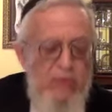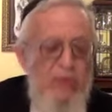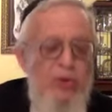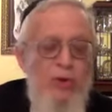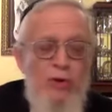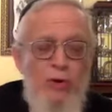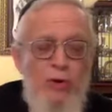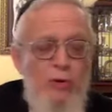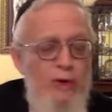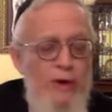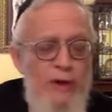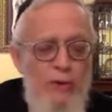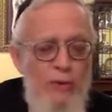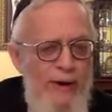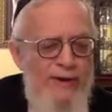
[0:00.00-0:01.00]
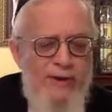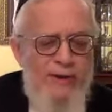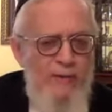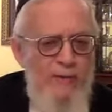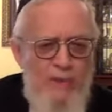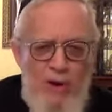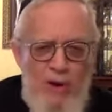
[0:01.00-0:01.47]
should totally
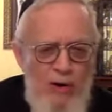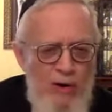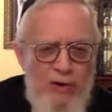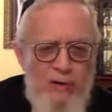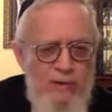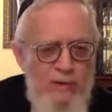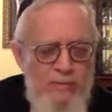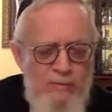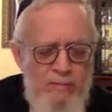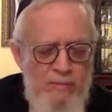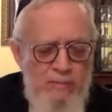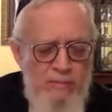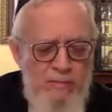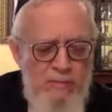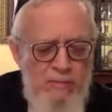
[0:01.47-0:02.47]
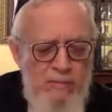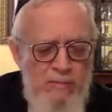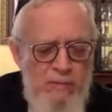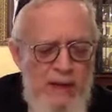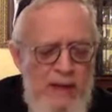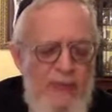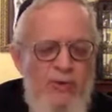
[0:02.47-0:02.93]
erase it from your heart
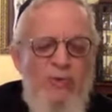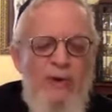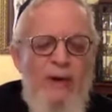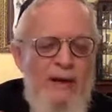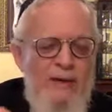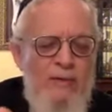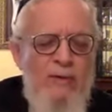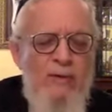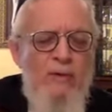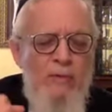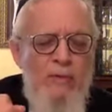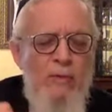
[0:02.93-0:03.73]
and do not